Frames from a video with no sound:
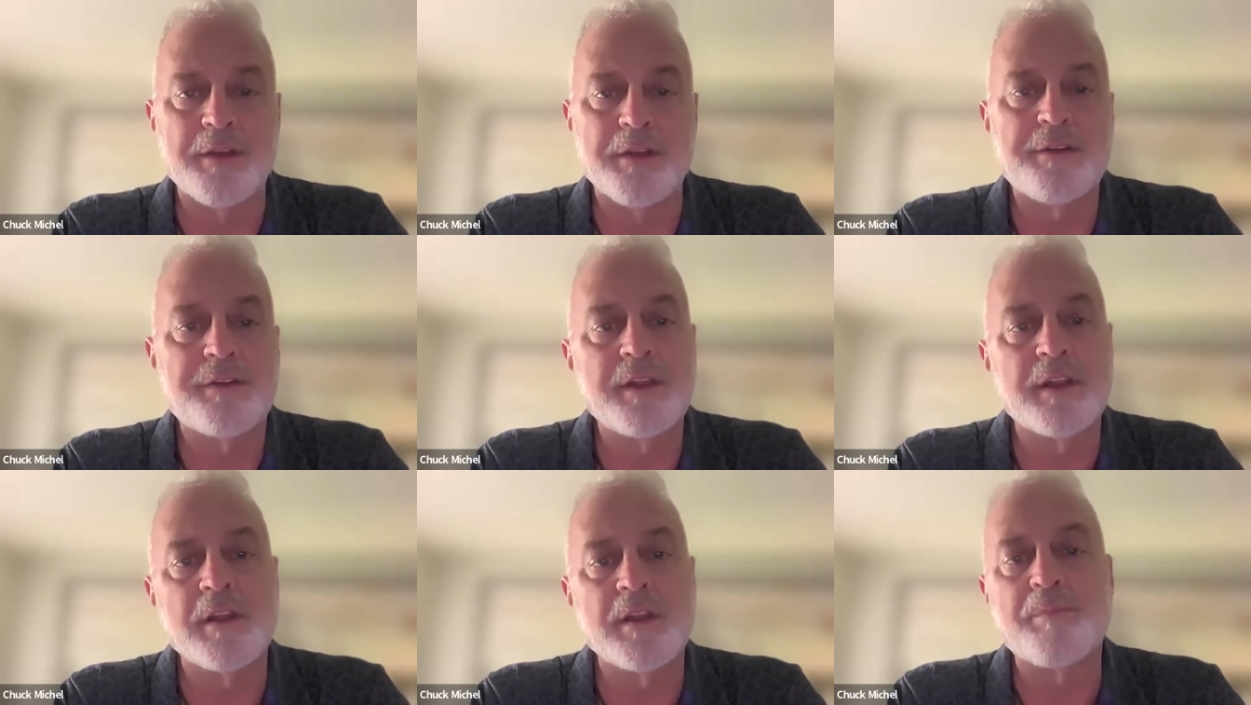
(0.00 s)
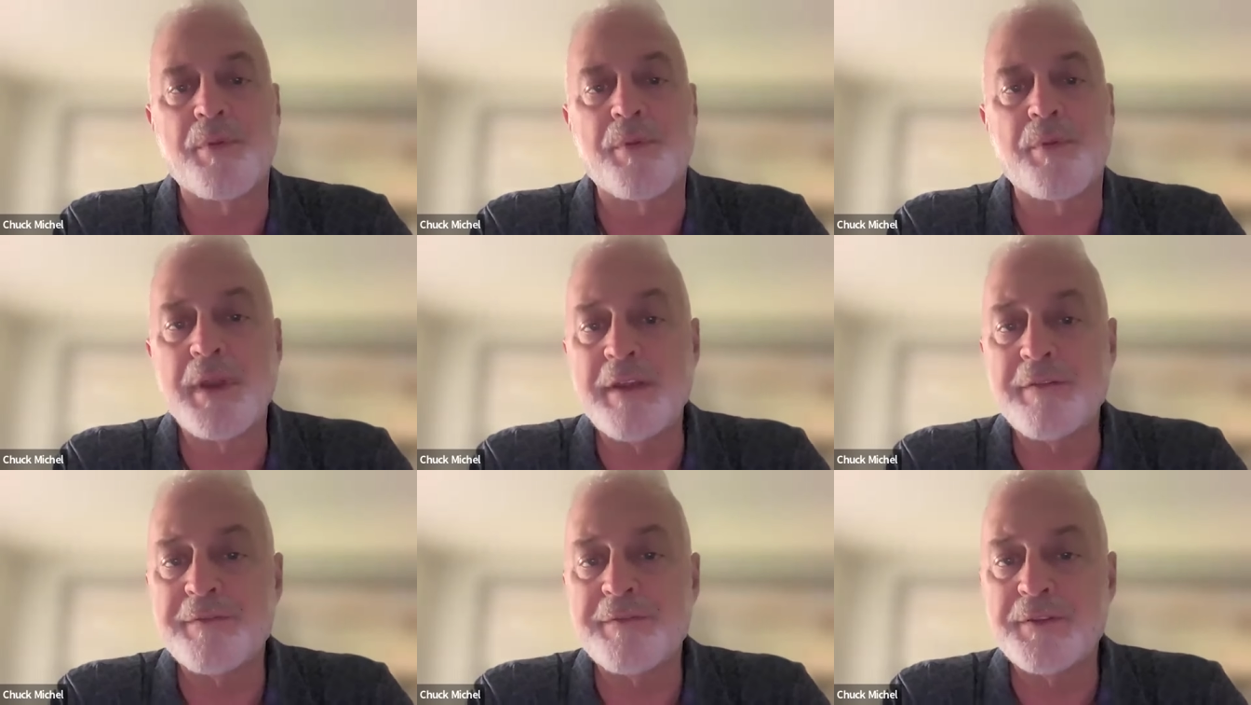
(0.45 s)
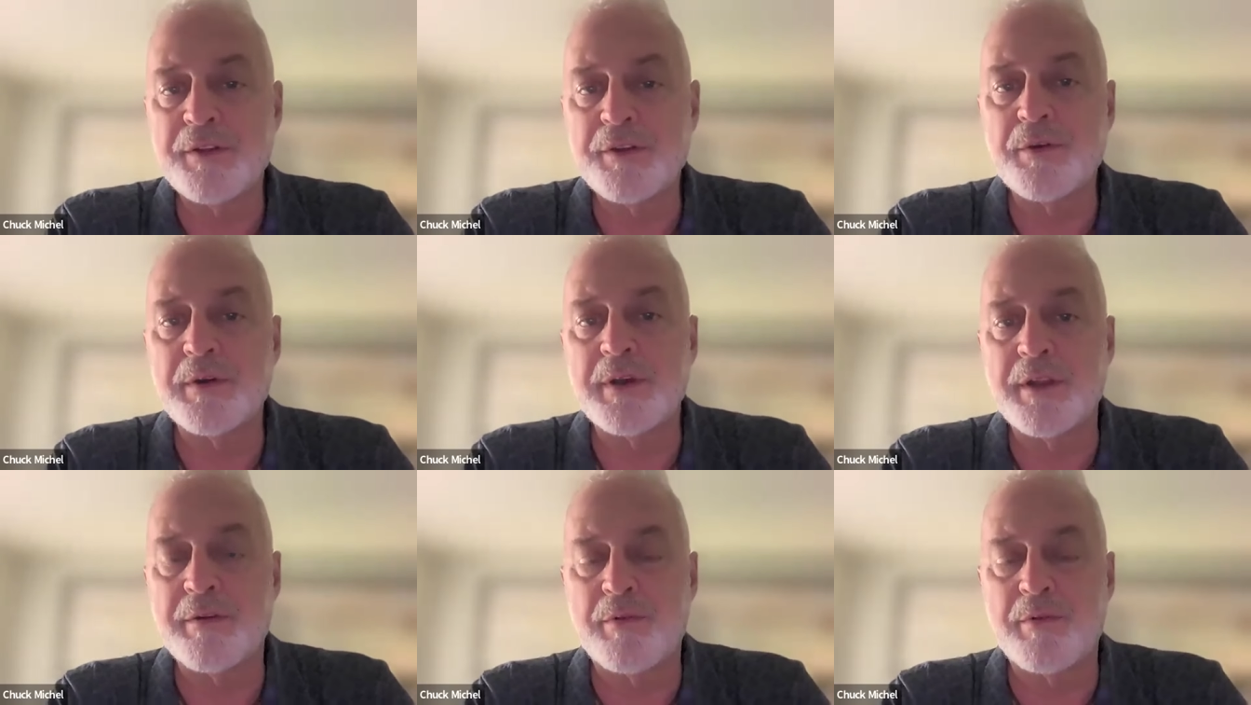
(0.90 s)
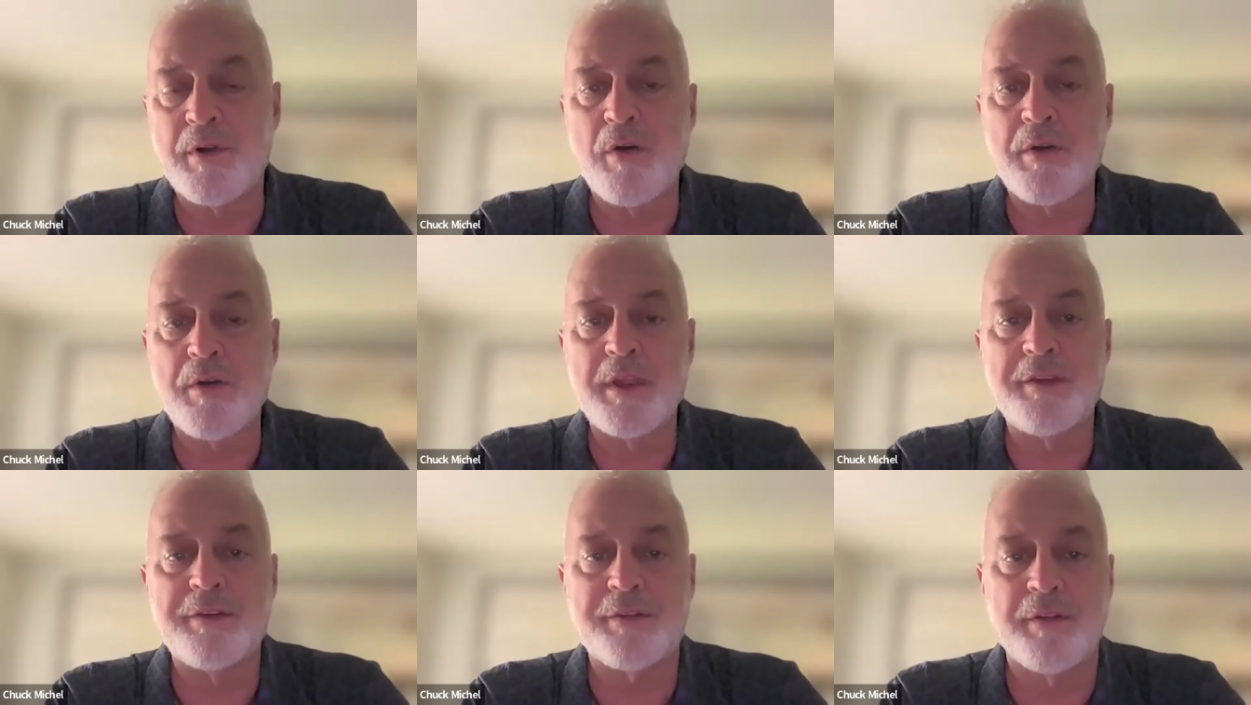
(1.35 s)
There's still a brief due in Rhode,